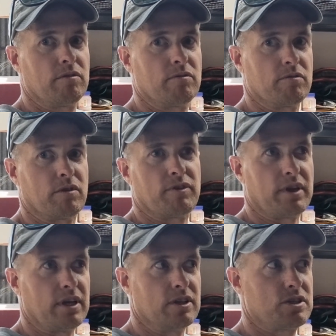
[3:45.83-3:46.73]
the
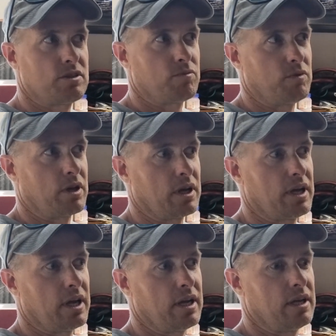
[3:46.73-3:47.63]
thing is you can
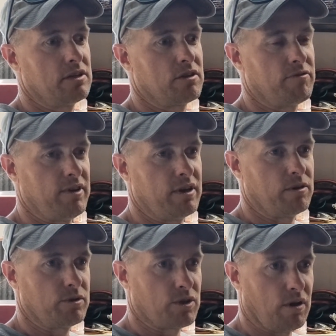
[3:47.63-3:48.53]
get into the
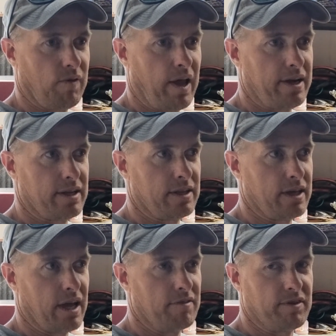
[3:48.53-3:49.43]
vehicle sort of late in the
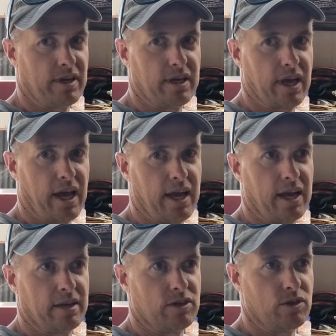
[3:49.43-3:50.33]
evening
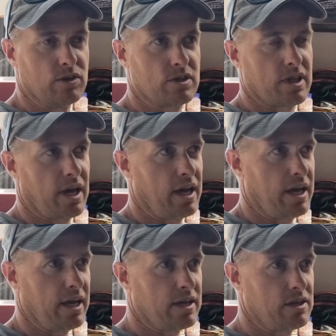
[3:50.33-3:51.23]
and use that
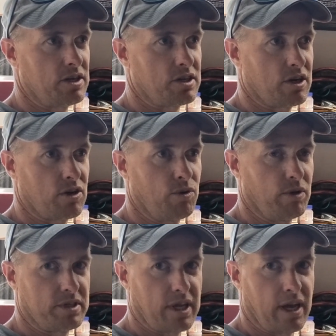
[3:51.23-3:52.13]
air conditioner to cool
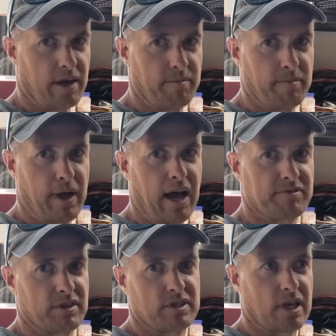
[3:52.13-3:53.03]
it down
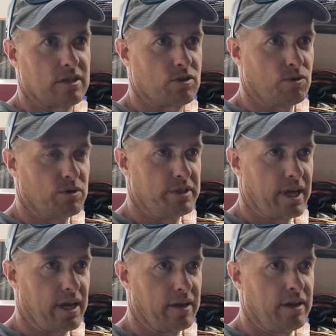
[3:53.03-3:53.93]
after the sun's gone
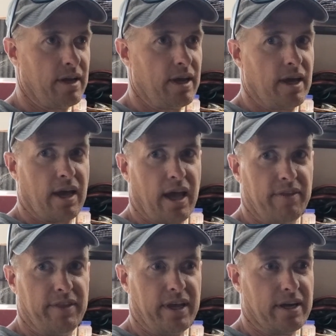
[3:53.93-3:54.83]
down,
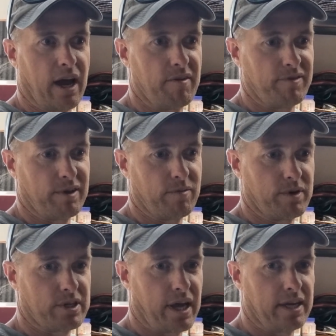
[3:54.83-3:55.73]
and then hopefully it
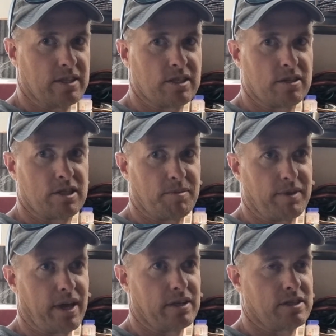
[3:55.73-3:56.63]
retains some of
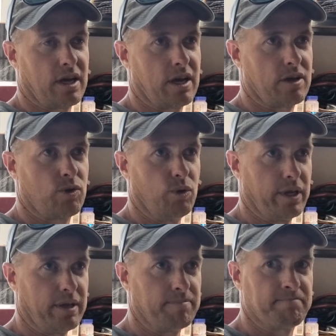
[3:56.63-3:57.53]
that
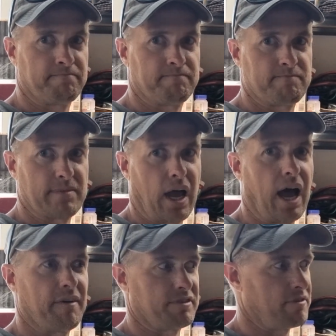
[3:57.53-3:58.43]
cooling
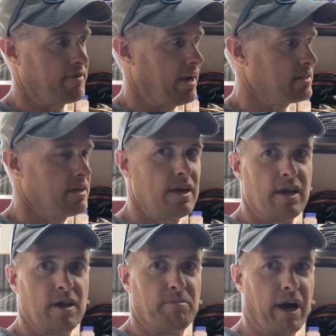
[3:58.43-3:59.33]
after the fact.
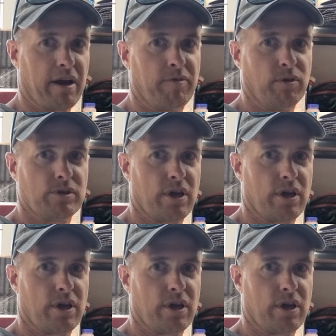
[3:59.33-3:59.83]
But I've also